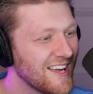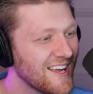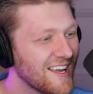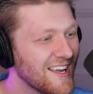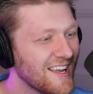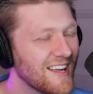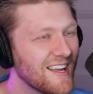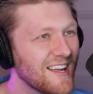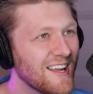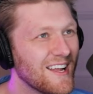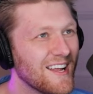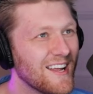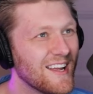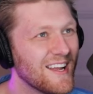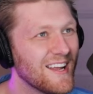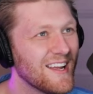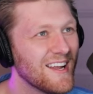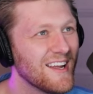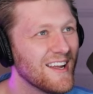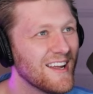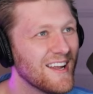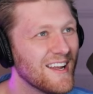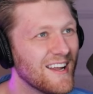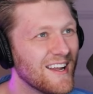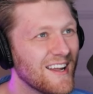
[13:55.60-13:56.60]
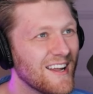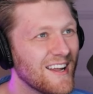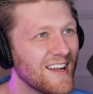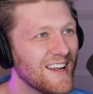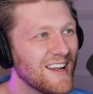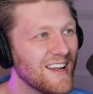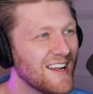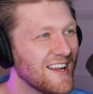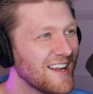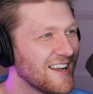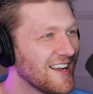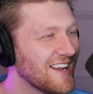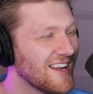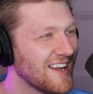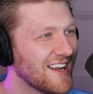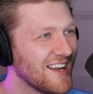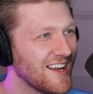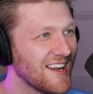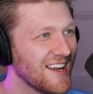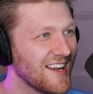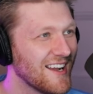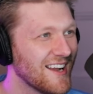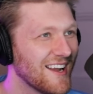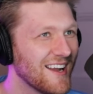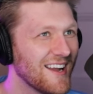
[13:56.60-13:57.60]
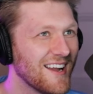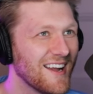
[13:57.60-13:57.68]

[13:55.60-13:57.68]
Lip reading: No words are spoken by the person on screen.